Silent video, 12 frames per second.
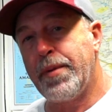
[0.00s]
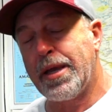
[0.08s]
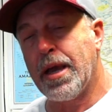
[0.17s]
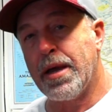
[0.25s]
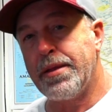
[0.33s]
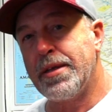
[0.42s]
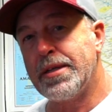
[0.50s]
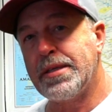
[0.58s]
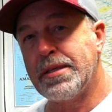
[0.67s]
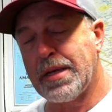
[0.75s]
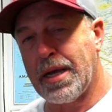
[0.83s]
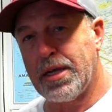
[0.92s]
begun
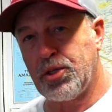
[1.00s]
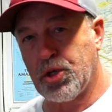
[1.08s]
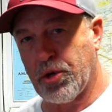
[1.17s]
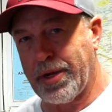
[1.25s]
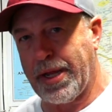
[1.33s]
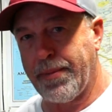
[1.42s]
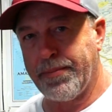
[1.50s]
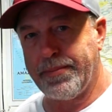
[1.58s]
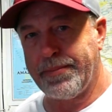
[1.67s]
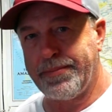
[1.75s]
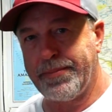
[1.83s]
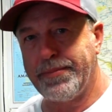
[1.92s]
this journey.
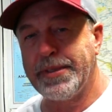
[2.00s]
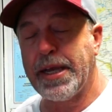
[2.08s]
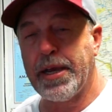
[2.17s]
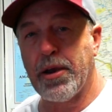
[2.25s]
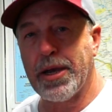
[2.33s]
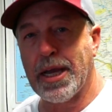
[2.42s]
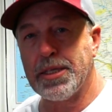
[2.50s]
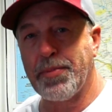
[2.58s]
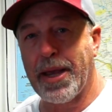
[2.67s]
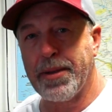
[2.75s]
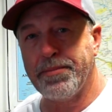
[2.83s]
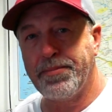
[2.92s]
Take care, you guys.
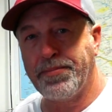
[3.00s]
Bye.